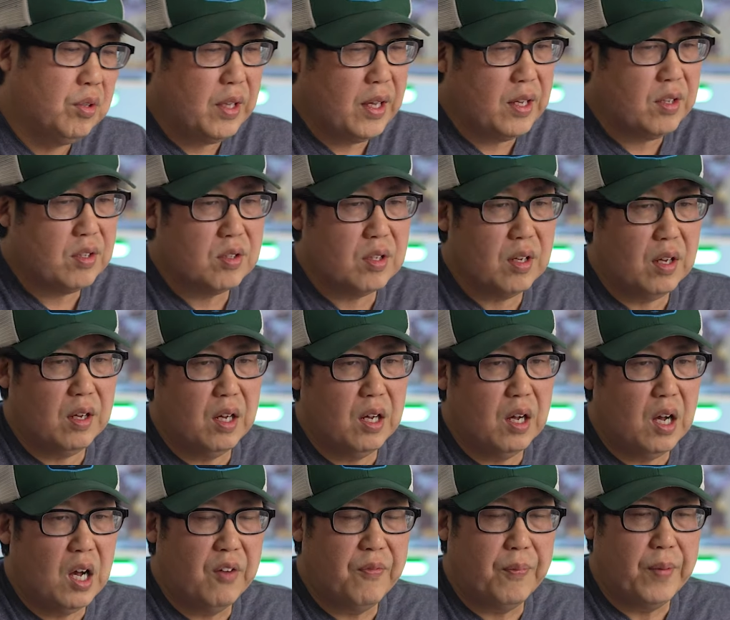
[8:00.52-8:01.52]
links
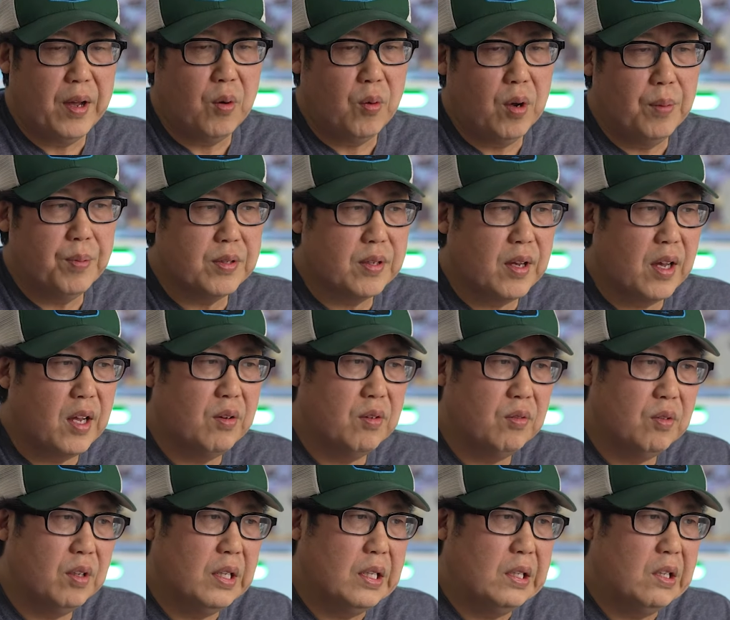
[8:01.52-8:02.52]
off my website,
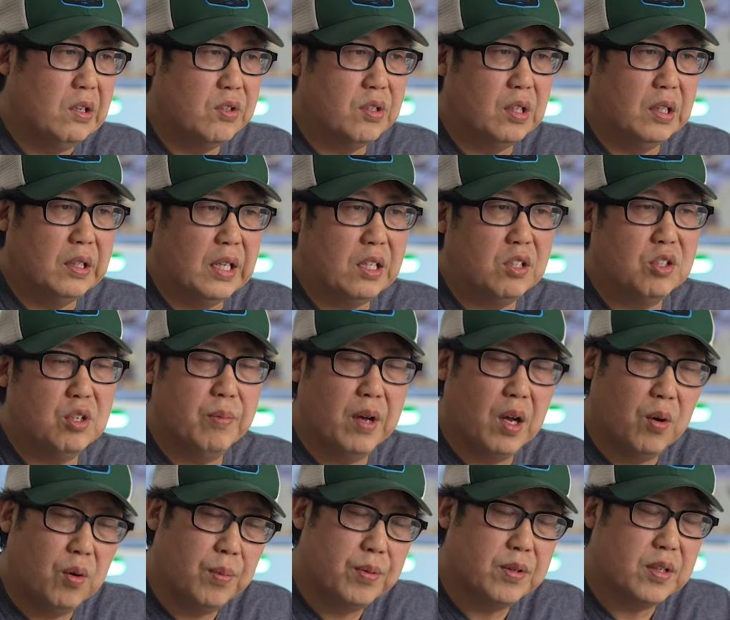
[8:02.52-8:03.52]
and there's a link to
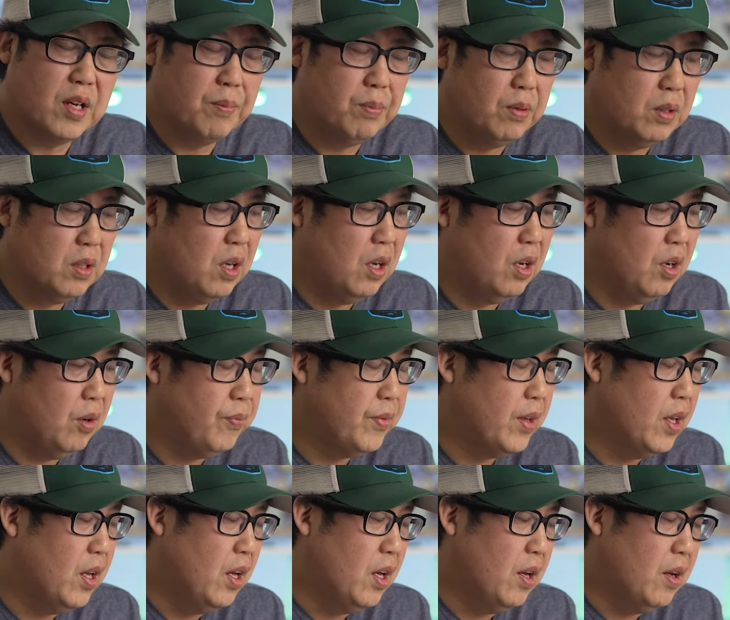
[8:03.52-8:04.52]
my website below.
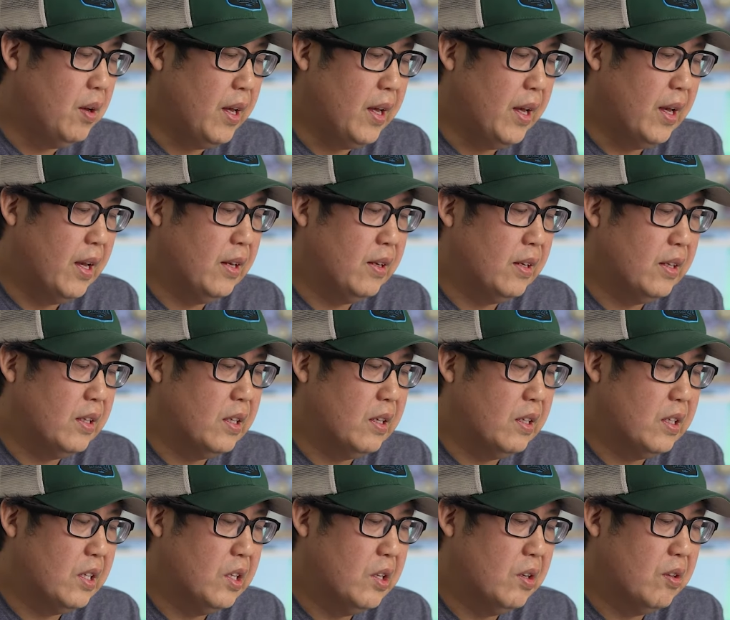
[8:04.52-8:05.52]
And
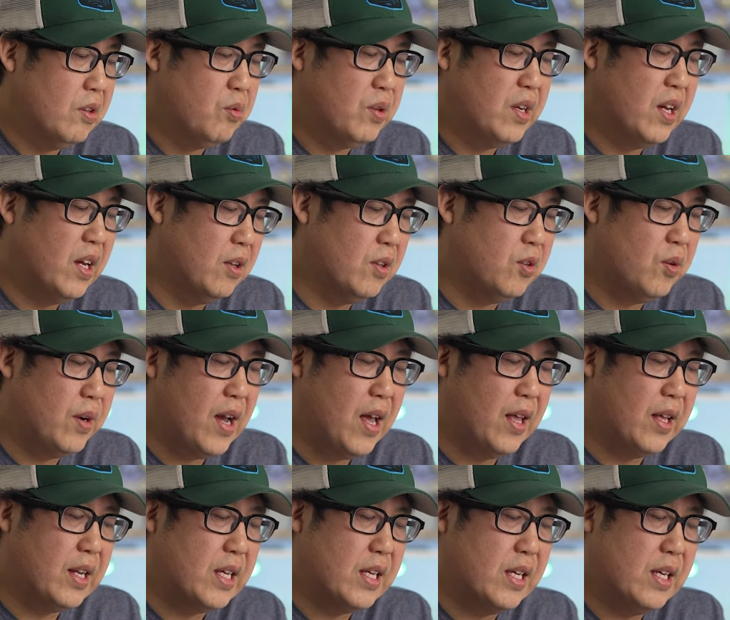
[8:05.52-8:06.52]
the
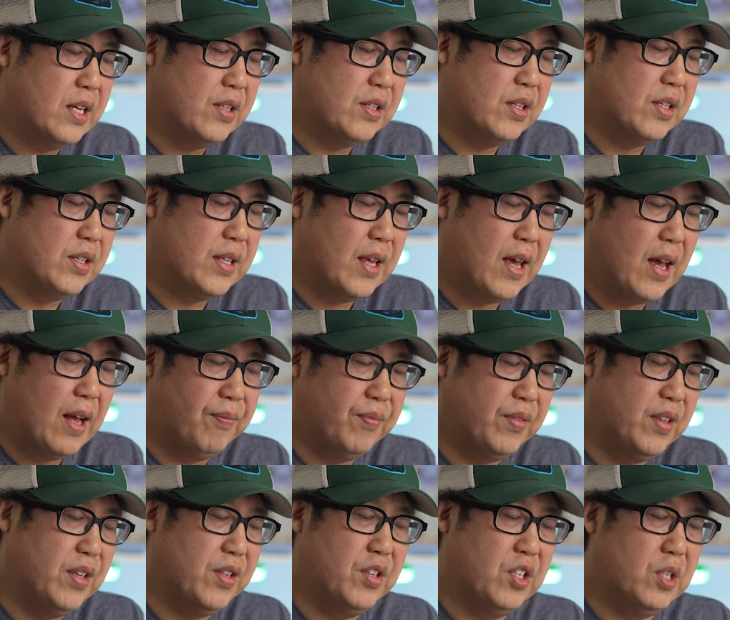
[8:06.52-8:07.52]
reality is that
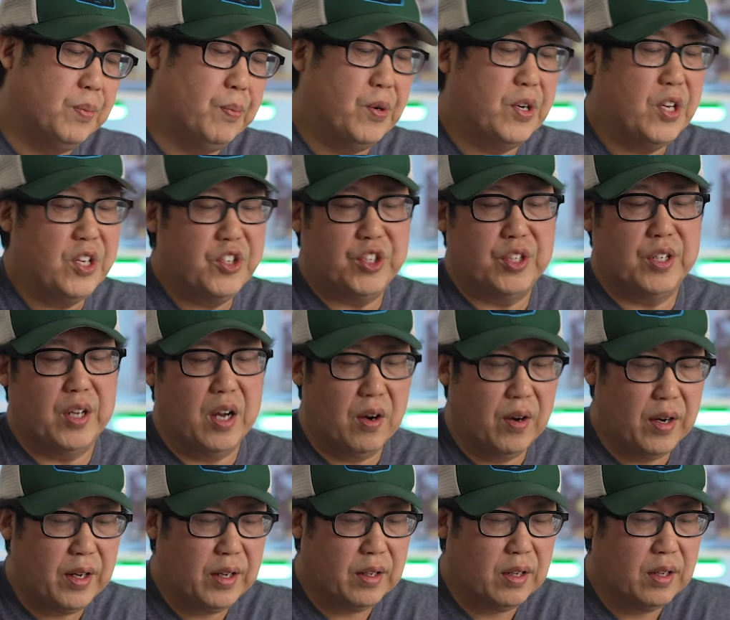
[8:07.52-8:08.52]
this is pretty
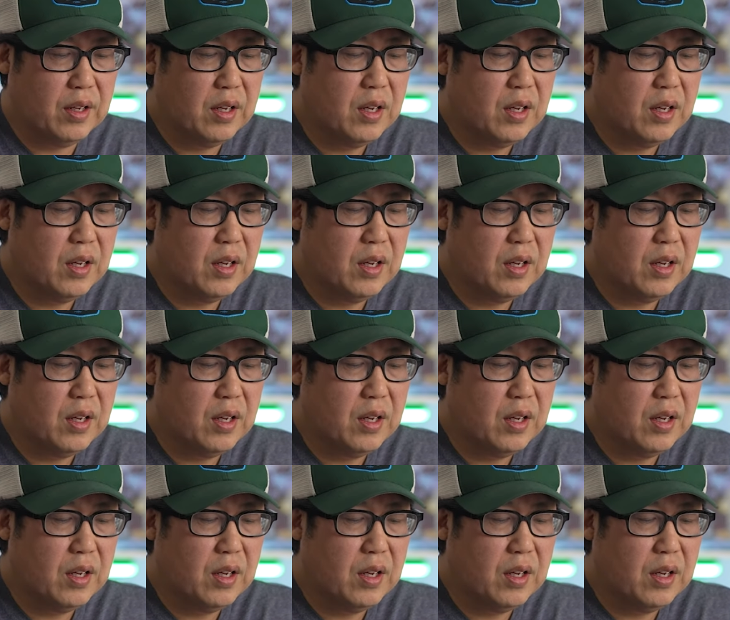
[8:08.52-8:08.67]
generic.